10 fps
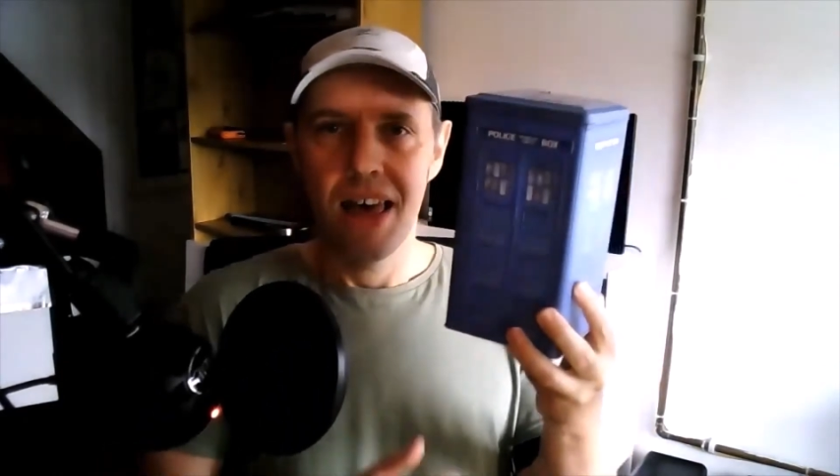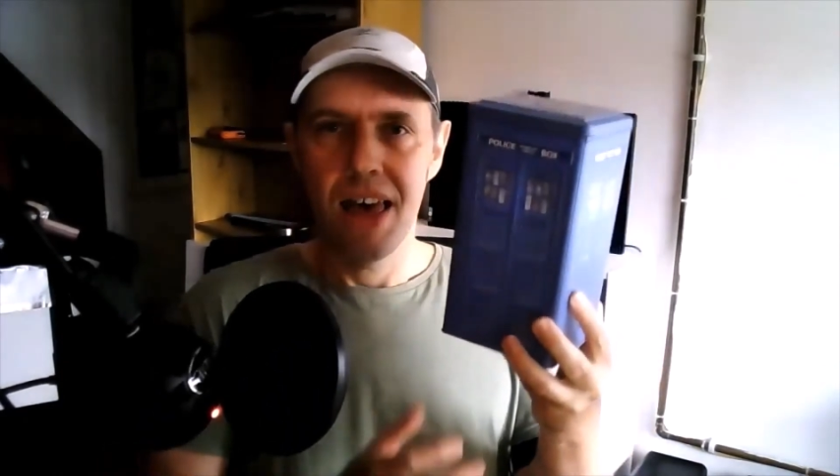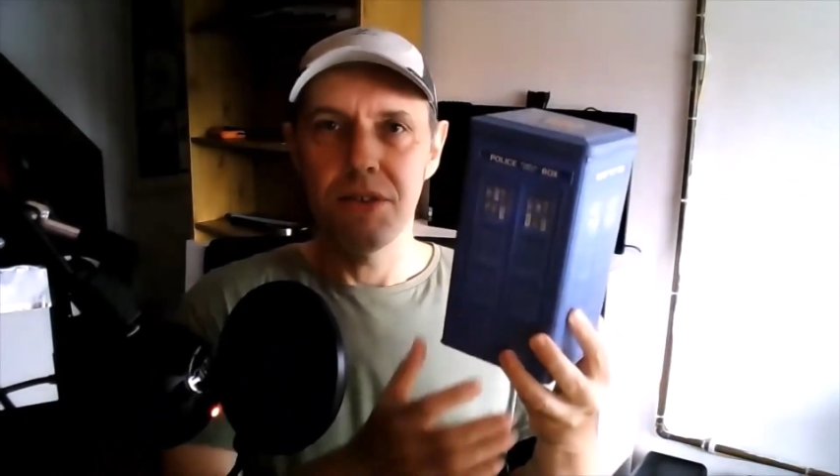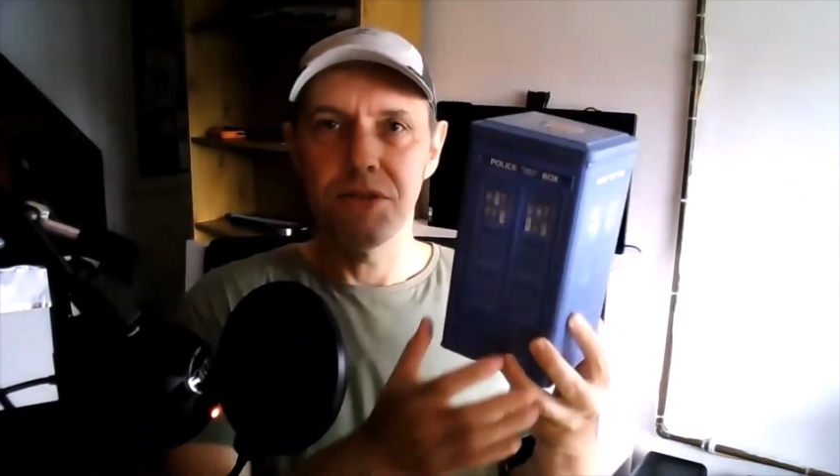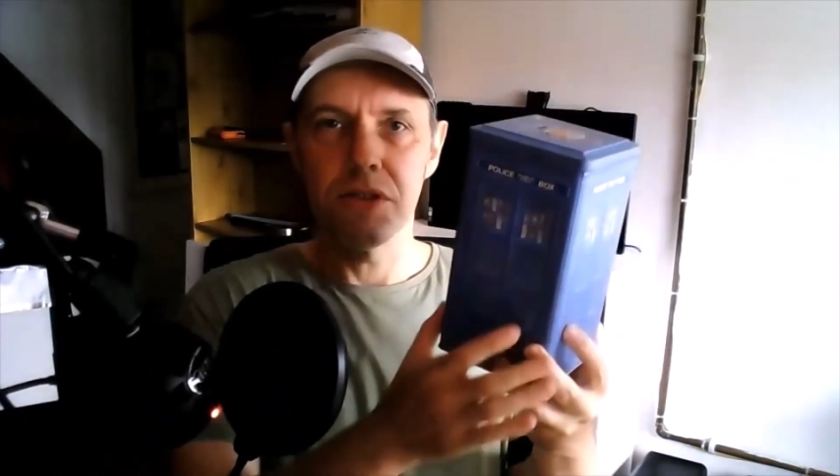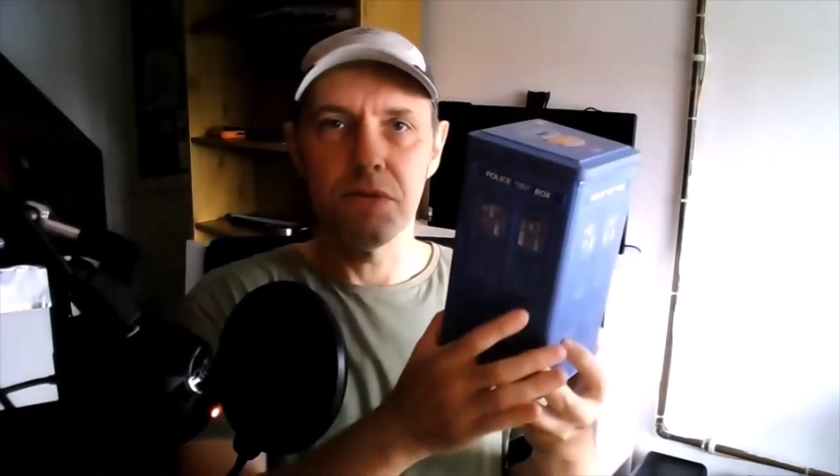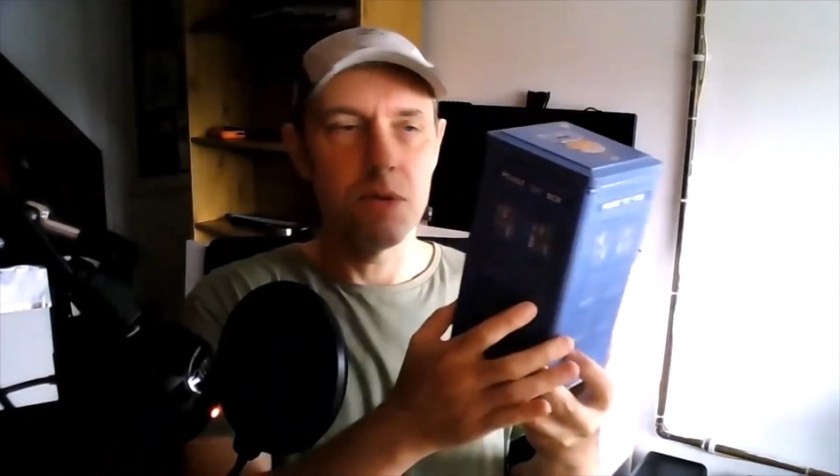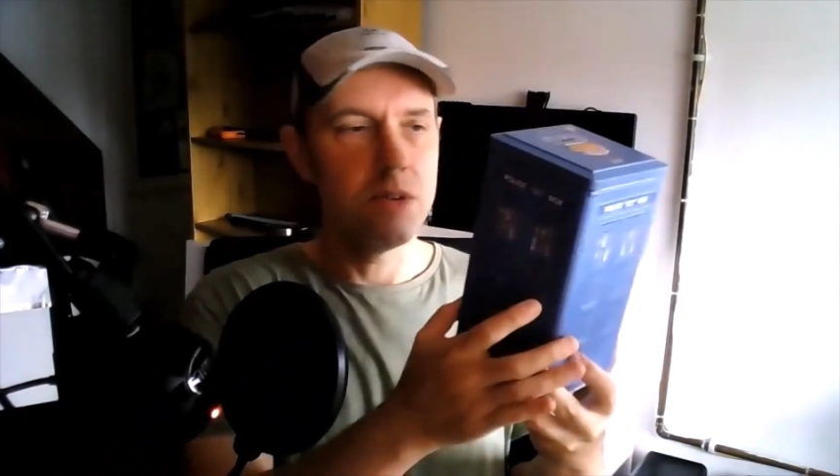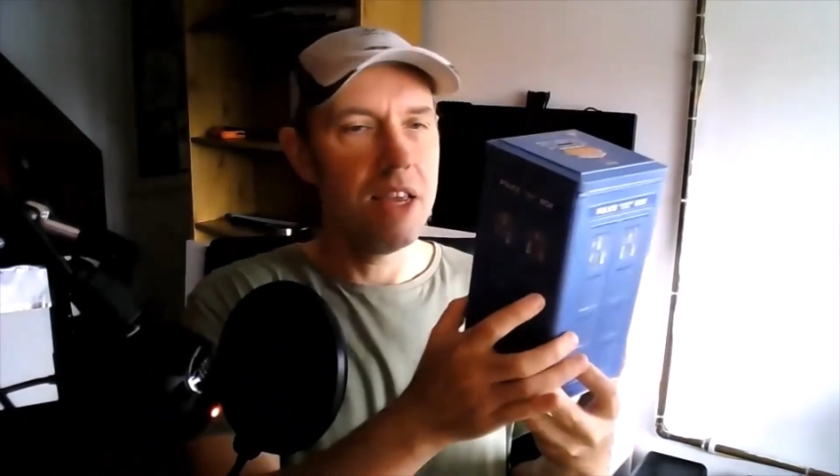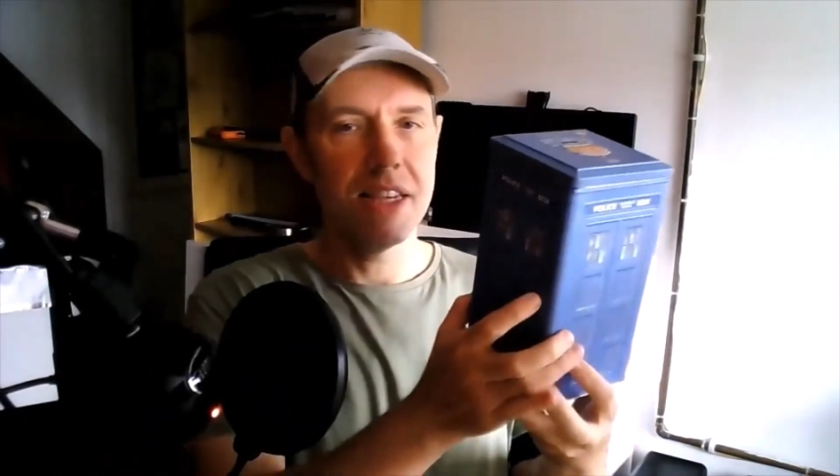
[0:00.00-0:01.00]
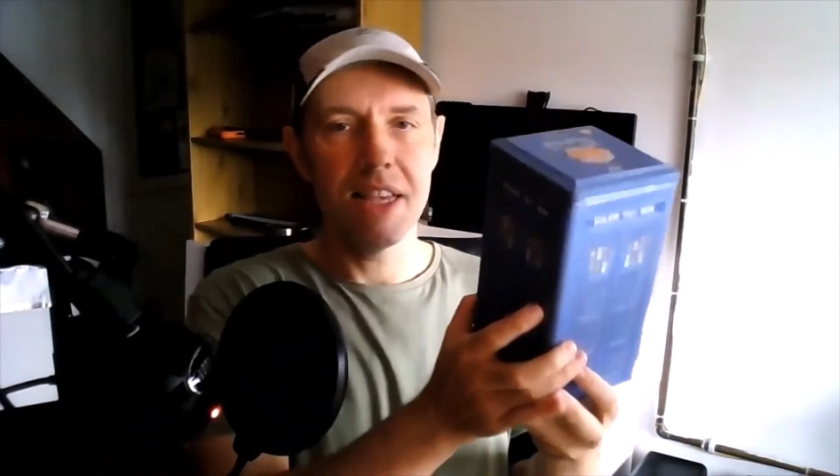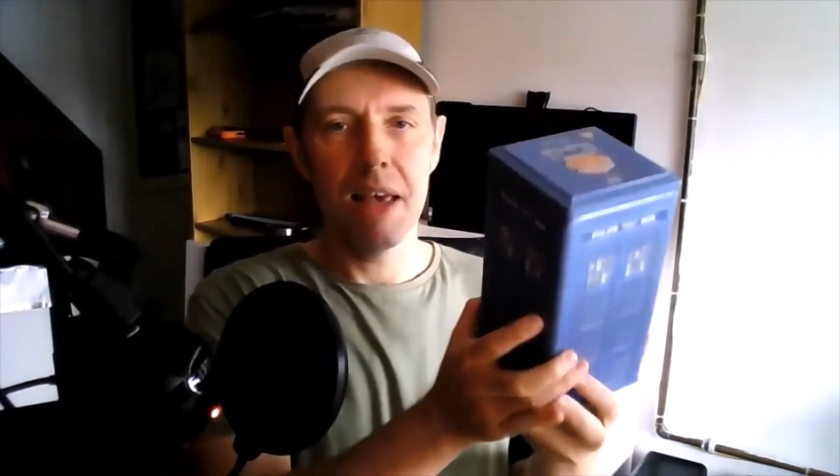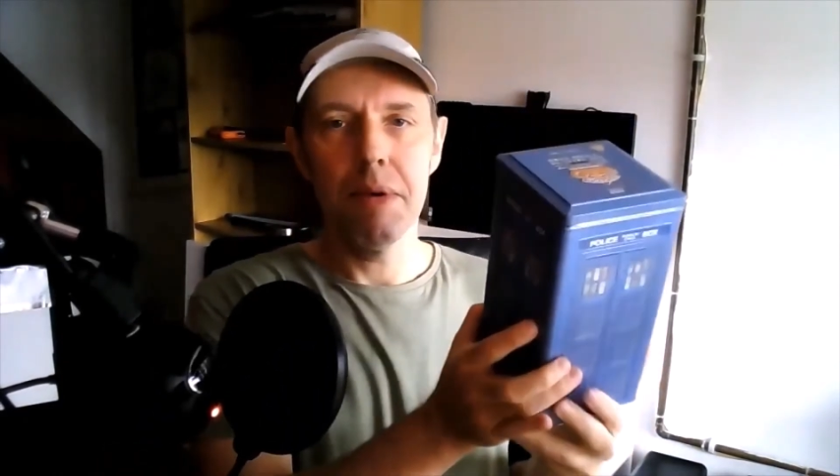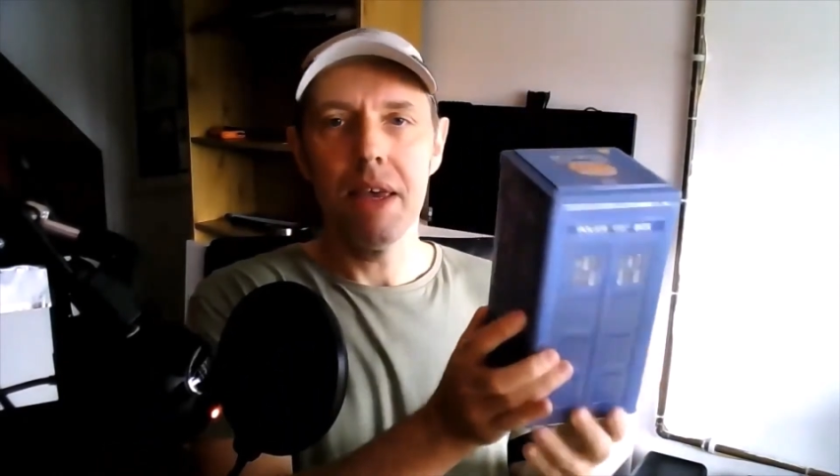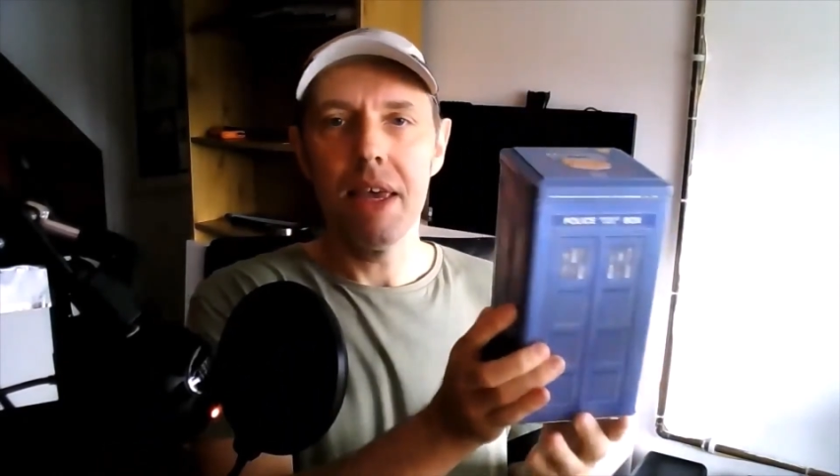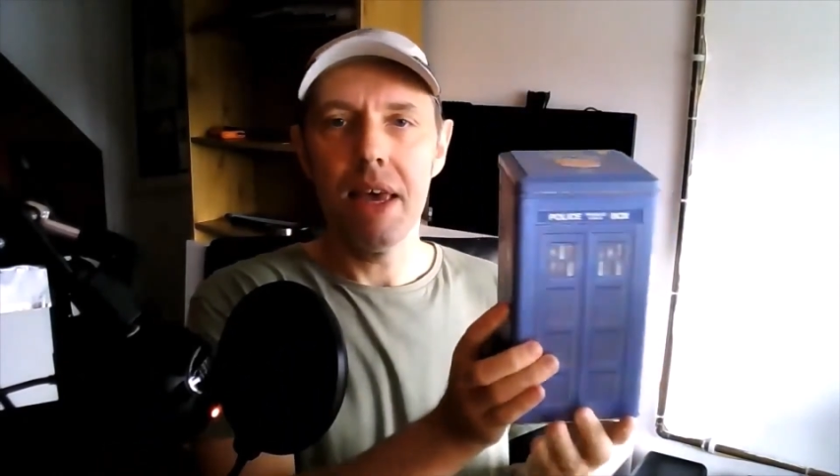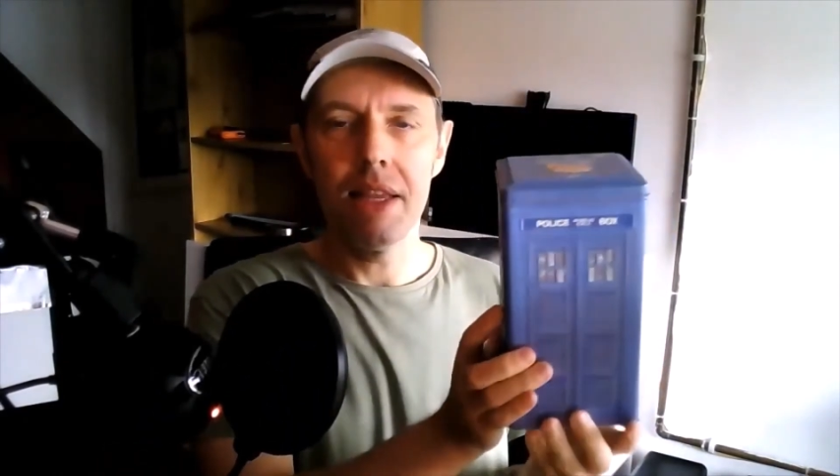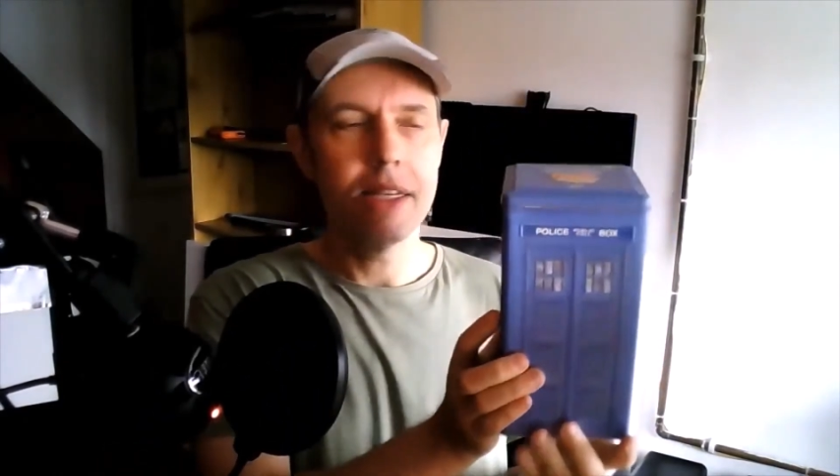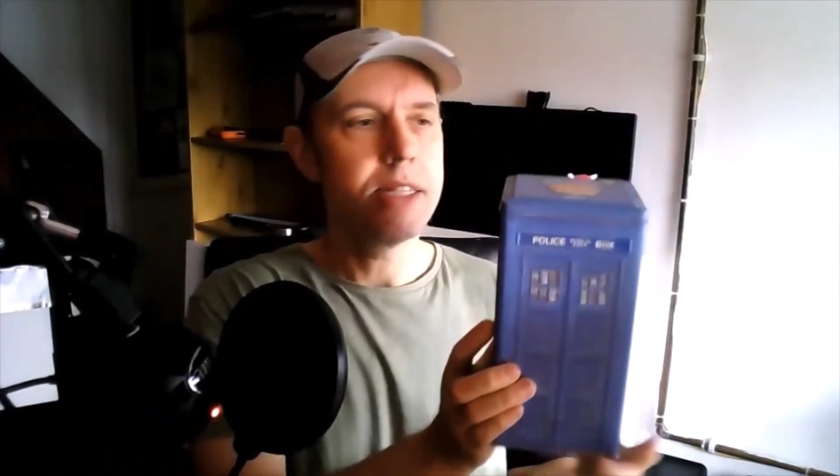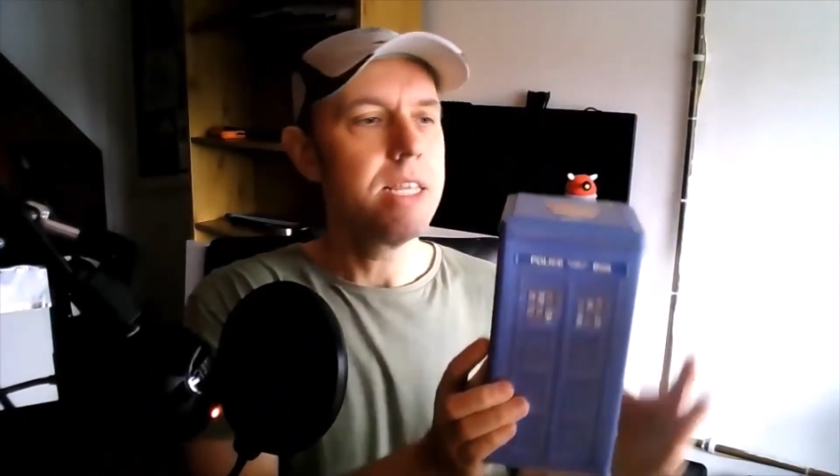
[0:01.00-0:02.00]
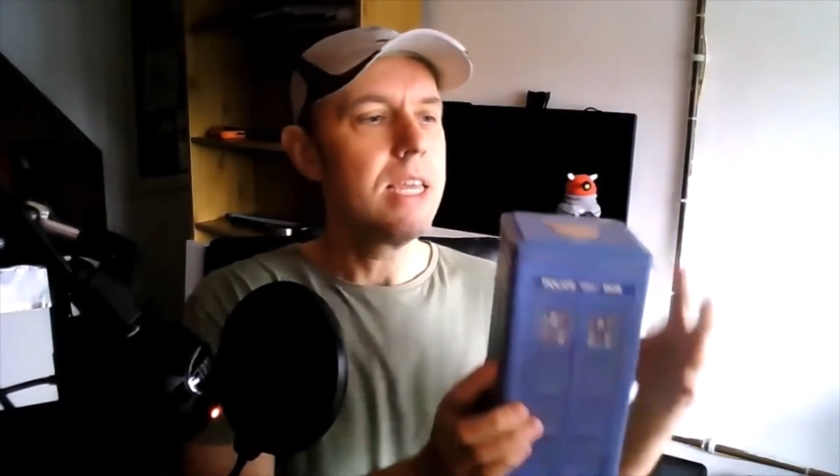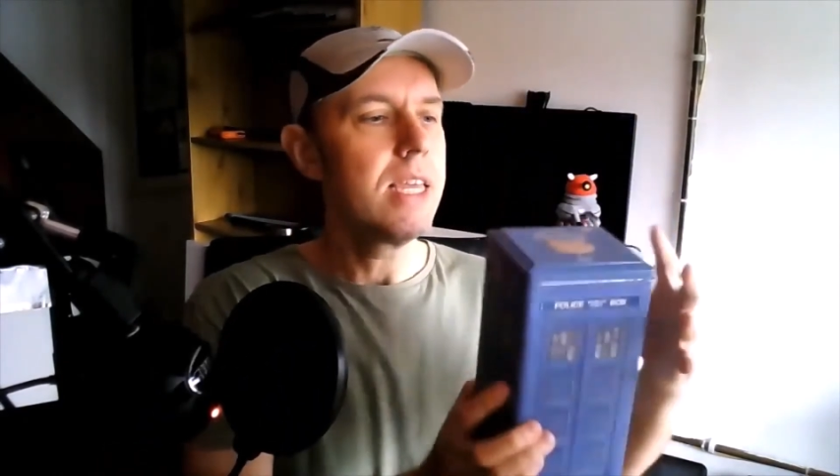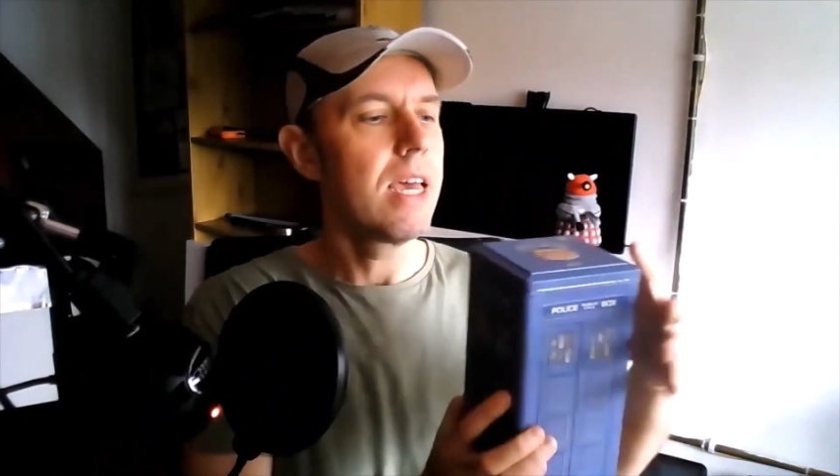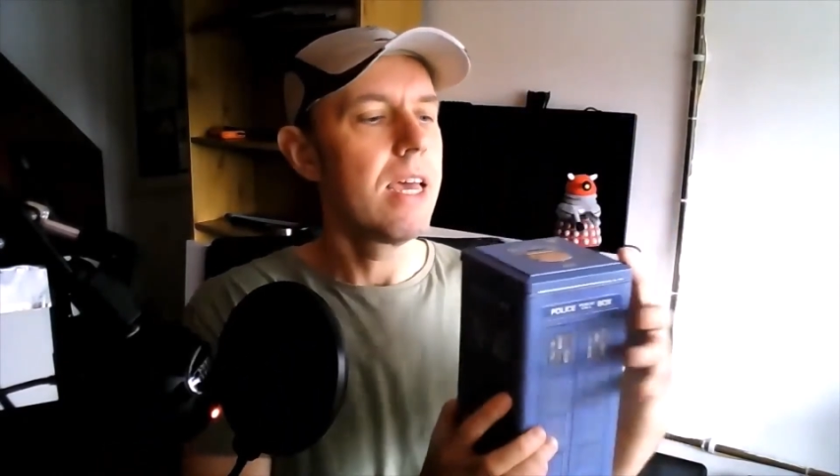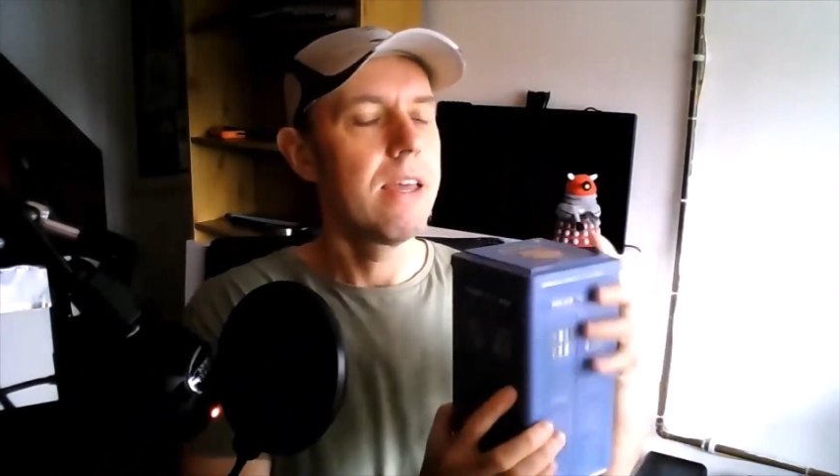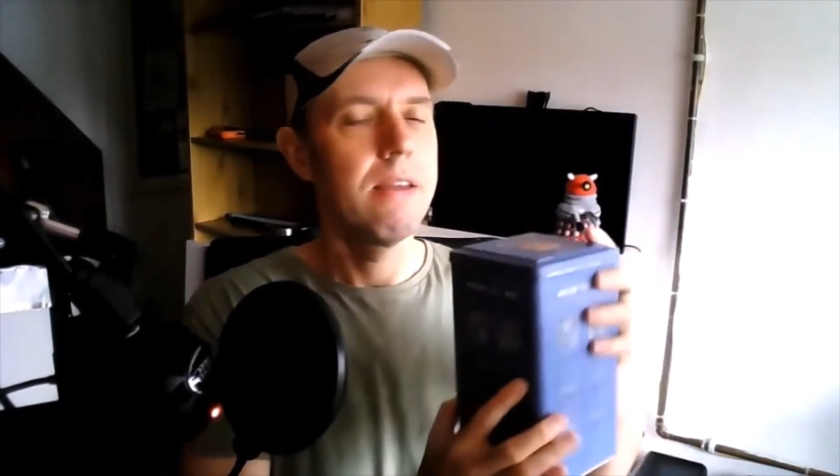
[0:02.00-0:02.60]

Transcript: out of the vortex at me here. It's the